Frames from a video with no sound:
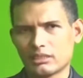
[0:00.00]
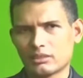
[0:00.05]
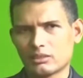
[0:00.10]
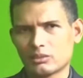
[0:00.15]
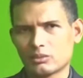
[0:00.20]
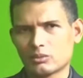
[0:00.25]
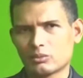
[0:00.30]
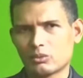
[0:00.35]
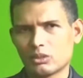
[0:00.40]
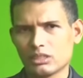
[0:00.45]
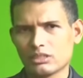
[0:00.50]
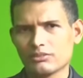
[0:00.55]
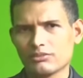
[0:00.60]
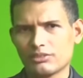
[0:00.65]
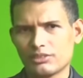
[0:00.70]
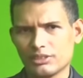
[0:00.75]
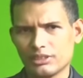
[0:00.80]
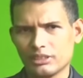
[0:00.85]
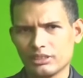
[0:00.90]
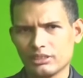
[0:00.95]
one of
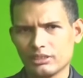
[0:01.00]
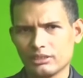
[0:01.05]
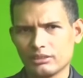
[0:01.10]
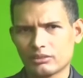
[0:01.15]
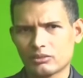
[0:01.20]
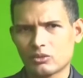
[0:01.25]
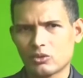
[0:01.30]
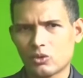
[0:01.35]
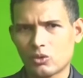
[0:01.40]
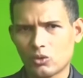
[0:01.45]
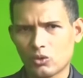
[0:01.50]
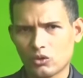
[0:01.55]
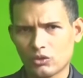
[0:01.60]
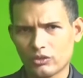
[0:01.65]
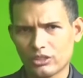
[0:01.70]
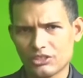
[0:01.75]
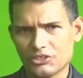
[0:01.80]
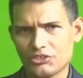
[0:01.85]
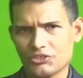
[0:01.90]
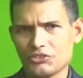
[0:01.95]
the
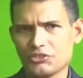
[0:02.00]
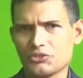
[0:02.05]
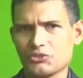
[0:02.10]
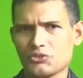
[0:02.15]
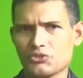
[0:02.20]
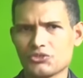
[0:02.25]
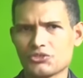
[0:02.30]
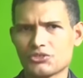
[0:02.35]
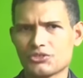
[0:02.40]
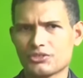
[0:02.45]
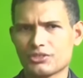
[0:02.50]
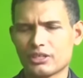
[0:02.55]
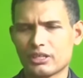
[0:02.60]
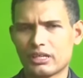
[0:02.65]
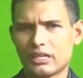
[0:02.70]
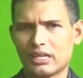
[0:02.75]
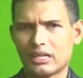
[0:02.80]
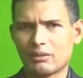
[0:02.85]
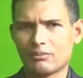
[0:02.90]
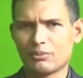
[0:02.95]
core issues
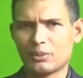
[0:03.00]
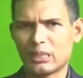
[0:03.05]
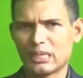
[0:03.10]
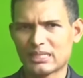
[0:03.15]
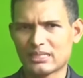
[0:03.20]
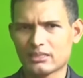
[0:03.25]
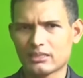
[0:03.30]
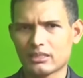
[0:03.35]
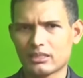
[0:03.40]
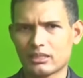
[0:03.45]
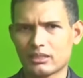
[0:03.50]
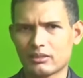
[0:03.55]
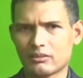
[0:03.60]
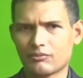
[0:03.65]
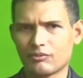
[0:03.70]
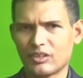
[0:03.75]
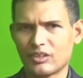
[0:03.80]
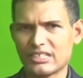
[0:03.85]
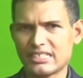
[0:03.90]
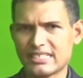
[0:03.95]
that
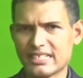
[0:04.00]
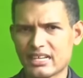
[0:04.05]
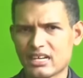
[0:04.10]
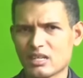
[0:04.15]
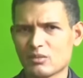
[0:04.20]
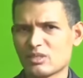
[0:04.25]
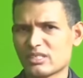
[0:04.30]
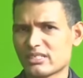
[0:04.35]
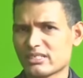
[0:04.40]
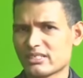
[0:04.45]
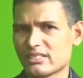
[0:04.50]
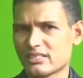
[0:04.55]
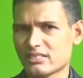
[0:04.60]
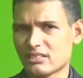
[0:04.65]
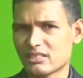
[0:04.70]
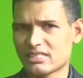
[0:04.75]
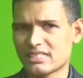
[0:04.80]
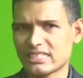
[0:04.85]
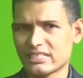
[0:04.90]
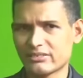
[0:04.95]
various economists are
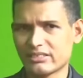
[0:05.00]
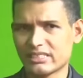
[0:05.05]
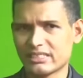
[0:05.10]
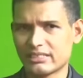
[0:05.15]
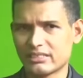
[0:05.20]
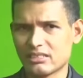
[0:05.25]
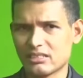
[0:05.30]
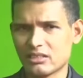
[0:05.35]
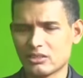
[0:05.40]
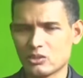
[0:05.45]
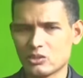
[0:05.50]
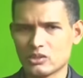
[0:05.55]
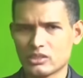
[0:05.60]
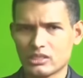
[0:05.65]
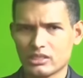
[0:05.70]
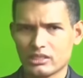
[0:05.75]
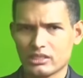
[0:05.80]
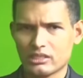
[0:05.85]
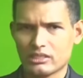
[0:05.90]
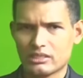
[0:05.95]
discussing right now
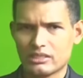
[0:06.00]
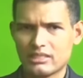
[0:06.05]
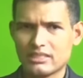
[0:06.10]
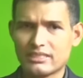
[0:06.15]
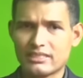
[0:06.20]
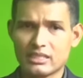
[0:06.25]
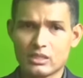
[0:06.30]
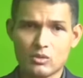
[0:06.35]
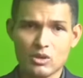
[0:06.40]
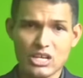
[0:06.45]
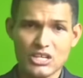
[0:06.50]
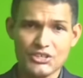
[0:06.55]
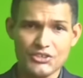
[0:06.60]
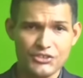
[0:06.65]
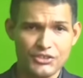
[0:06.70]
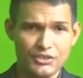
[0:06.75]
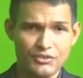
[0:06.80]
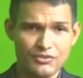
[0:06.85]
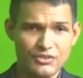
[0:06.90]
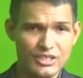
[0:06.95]
is the
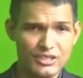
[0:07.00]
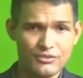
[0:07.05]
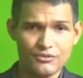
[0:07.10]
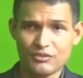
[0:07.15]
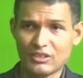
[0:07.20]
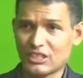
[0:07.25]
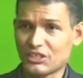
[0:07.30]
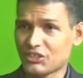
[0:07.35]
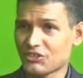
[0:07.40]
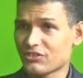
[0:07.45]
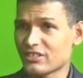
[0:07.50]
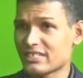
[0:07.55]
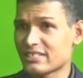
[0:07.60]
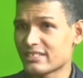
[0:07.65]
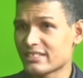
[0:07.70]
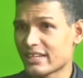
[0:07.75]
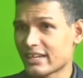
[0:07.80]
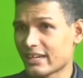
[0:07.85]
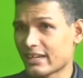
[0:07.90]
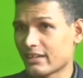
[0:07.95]
question of the inflation rate
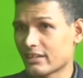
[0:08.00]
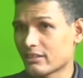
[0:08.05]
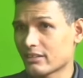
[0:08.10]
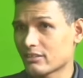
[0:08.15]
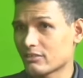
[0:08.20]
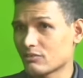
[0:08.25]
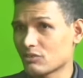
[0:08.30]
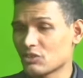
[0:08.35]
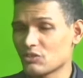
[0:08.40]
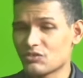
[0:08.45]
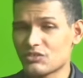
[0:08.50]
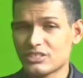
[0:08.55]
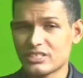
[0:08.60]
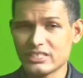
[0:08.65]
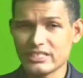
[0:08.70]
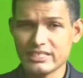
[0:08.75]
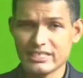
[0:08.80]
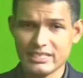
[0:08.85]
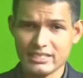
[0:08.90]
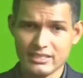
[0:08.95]
in Guyana. You've
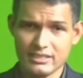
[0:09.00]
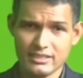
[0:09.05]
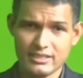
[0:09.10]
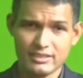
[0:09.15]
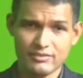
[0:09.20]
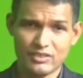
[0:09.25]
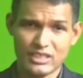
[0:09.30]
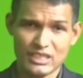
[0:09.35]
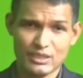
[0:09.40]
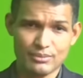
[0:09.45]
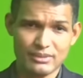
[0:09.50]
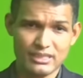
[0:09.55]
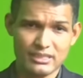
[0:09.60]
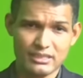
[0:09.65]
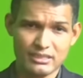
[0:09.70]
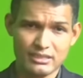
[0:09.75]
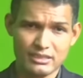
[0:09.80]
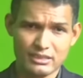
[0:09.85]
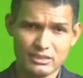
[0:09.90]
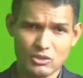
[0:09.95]
seen the vice
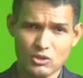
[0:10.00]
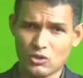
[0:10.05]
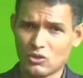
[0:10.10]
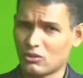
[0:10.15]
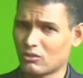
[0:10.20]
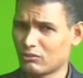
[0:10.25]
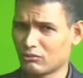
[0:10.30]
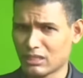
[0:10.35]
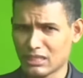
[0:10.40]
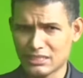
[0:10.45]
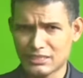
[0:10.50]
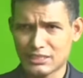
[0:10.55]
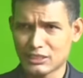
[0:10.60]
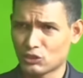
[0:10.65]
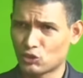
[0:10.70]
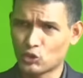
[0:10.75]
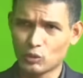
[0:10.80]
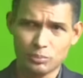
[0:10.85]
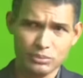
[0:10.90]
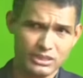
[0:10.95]
president say, less than
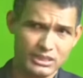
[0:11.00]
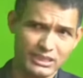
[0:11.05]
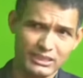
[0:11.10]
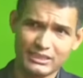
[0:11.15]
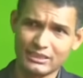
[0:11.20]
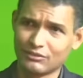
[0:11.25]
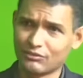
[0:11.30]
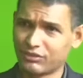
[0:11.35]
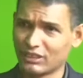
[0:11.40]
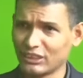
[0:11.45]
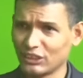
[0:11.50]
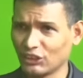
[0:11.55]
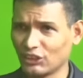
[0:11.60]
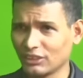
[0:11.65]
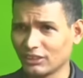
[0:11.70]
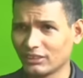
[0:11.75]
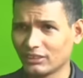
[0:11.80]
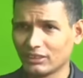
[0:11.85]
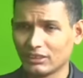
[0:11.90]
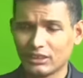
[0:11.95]
2%
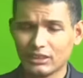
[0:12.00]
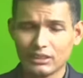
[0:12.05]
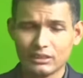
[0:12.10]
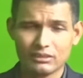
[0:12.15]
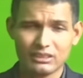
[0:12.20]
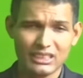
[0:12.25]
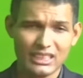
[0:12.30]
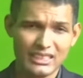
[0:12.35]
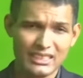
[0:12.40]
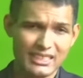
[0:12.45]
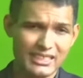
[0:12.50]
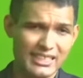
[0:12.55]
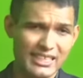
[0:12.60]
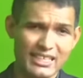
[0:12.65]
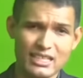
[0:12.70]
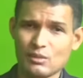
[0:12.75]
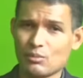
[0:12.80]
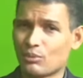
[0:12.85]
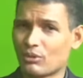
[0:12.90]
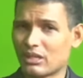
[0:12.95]
inflation, which I think
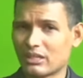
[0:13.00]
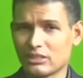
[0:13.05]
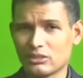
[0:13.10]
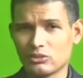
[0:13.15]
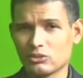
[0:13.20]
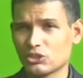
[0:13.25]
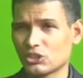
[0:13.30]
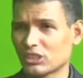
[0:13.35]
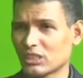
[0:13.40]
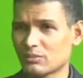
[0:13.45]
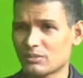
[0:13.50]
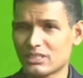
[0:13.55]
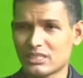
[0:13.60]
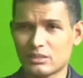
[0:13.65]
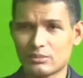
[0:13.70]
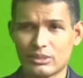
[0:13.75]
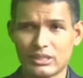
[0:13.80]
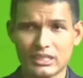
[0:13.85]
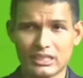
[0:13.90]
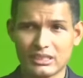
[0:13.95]
anybody who shops in
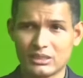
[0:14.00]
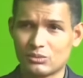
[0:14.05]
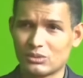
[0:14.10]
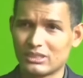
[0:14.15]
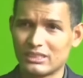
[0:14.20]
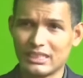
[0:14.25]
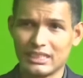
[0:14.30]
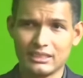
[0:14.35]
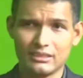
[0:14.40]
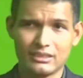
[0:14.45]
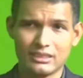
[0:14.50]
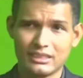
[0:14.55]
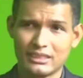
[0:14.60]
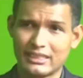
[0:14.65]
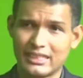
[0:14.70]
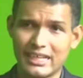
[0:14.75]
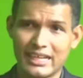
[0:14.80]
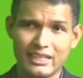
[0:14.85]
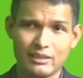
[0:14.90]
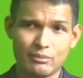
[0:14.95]
the market will tell you that it
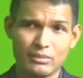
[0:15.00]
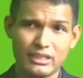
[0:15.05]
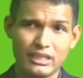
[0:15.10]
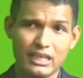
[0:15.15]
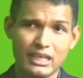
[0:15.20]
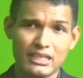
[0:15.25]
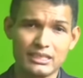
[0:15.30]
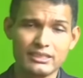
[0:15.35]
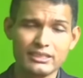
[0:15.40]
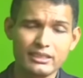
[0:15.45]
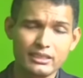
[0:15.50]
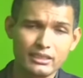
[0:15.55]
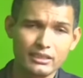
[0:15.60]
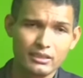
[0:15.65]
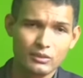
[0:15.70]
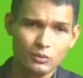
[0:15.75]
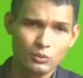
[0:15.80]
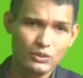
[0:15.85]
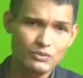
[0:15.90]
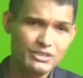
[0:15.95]
can't be that.
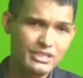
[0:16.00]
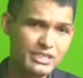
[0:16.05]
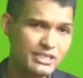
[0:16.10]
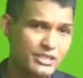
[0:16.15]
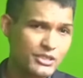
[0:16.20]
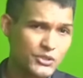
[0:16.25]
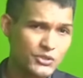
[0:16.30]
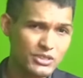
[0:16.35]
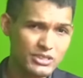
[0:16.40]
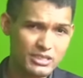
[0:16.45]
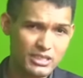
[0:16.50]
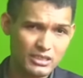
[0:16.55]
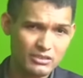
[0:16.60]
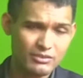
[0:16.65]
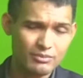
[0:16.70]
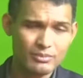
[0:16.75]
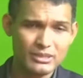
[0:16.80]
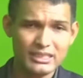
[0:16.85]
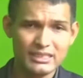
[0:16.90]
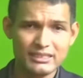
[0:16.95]
We've seen the U.S.
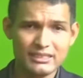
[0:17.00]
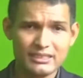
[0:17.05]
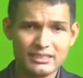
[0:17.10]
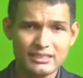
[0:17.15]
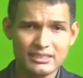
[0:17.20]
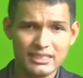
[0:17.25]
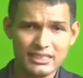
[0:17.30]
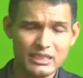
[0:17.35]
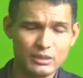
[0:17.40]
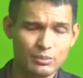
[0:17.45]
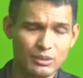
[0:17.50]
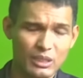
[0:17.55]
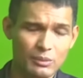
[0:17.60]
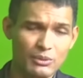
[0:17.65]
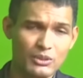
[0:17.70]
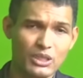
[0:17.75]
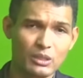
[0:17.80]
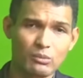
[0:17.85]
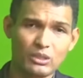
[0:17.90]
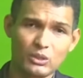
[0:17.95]
government, State
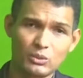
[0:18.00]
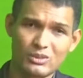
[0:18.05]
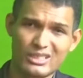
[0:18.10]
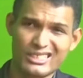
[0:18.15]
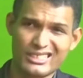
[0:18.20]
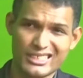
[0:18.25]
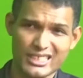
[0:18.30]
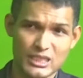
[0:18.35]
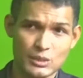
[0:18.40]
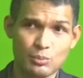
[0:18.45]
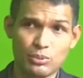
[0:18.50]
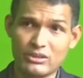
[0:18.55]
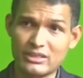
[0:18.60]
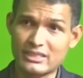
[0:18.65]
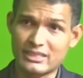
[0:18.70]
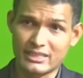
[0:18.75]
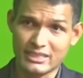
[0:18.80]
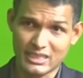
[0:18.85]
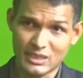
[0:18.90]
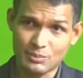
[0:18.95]
Department come out with a
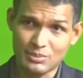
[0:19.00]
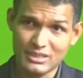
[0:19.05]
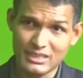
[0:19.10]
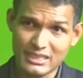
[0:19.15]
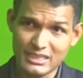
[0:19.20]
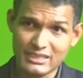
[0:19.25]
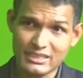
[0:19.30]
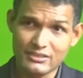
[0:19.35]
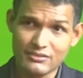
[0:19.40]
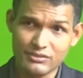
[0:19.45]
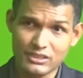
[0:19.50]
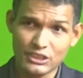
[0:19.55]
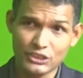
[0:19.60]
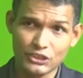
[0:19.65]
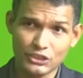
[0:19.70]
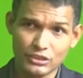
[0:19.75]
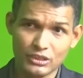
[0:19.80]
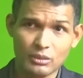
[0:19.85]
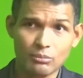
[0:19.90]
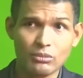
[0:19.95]
6.6%
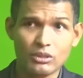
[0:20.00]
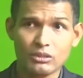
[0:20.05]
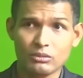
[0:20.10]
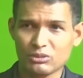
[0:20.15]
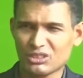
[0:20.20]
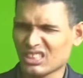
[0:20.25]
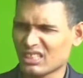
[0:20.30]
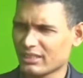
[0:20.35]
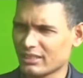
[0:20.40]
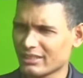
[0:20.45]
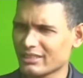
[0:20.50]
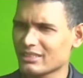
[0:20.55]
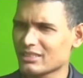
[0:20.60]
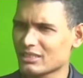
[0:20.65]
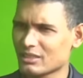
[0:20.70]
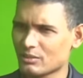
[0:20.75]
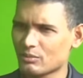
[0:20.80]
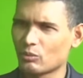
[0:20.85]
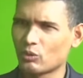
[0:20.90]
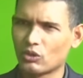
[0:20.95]
inflation number, which I think
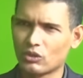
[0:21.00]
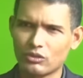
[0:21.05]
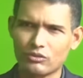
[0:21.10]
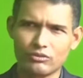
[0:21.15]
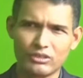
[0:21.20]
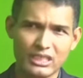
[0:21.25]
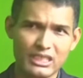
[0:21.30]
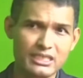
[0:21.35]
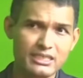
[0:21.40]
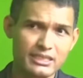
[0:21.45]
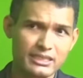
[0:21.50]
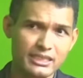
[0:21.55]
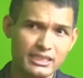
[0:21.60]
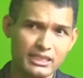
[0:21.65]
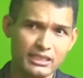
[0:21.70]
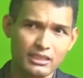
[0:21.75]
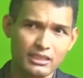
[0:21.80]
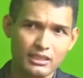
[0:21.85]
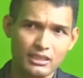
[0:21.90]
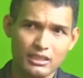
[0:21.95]
is more realistic.
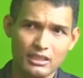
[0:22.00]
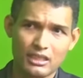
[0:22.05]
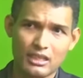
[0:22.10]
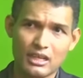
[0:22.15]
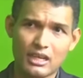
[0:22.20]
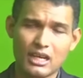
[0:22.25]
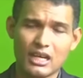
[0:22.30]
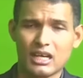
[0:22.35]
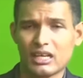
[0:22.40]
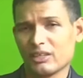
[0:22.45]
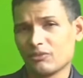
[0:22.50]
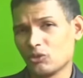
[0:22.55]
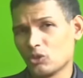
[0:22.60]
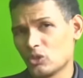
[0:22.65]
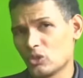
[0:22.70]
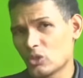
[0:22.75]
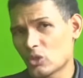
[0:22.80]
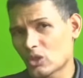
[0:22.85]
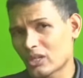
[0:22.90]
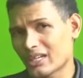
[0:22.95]
If
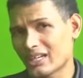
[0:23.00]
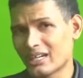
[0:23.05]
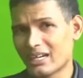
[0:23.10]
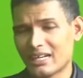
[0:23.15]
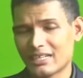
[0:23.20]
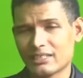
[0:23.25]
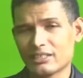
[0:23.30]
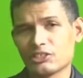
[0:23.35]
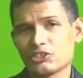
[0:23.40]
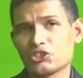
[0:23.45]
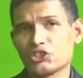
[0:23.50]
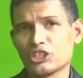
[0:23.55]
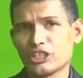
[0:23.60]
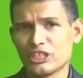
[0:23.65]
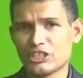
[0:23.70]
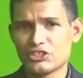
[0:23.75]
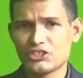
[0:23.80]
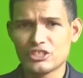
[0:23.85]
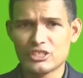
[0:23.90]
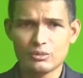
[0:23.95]
you look at the
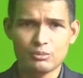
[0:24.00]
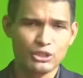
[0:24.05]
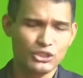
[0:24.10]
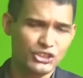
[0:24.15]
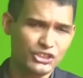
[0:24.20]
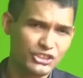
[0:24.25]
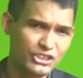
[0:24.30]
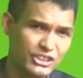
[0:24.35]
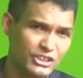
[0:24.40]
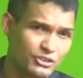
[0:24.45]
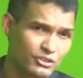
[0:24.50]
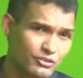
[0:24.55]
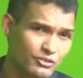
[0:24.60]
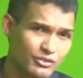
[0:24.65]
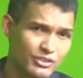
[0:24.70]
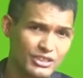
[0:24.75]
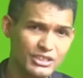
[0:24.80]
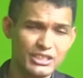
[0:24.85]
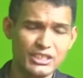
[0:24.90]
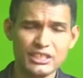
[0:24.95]
change in the budget year
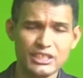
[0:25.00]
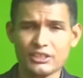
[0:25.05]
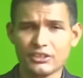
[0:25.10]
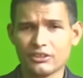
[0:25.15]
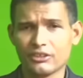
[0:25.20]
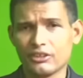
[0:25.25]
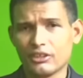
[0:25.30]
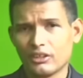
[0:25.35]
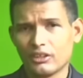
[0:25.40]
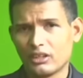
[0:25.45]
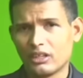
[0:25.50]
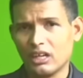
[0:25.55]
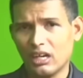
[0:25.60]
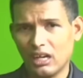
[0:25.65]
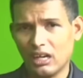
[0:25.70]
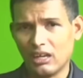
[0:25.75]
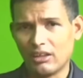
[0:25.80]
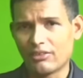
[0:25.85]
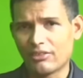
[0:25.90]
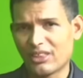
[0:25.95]
over year,
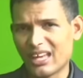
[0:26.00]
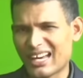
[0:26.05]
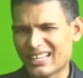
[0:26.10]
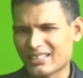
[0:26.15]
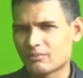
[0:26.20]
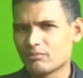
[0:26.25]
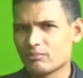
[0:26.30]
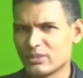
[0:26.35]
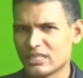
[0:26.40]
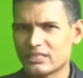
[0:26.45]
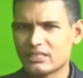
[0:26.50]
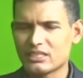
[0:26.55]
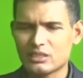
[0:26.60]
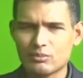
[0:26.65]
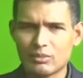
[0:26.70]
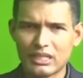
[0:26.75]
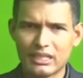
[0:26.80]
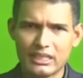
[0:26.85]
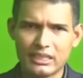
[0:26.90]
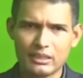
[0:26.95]
that meets
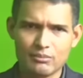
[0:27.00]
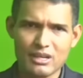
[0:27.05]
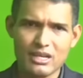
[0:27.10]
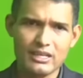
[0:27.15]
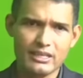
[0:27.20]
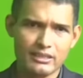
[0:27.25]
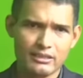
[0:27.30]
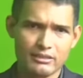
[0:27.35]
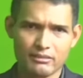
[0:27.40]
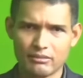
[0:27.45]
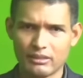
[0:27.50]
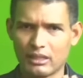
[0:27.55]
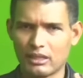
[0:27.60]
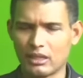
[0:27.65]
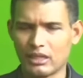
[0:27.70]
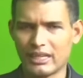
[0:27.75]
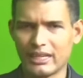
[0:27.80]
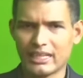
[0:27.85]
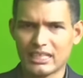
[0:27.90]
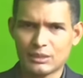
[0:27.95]
my
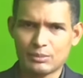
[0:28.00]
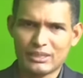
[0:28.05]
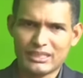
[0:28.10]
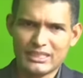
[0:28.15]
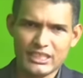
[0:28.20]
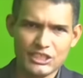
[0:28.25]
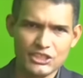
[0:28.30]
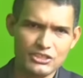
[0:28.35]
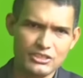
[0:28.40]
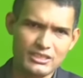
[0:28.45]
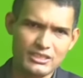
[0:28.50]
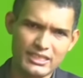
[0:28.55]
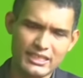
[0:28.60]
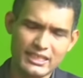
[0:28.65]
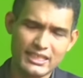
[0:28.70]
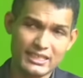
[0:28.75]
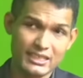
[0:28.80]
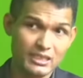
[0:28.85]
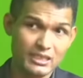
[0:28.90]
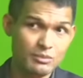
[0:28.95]
expectations that I
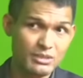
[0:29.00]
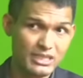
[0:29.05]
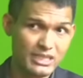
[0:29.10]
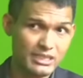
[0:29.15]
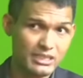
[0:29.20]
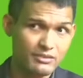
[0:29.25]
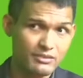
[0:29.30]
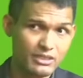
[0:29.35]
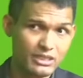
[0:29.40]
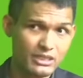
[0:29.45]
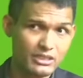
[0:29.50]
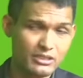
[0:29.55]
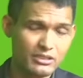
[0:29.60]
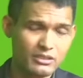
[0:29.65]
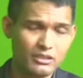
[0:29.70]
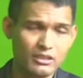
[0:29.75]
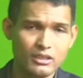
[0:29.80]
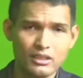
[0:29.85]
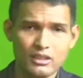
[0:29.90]
had at the beginning of the year.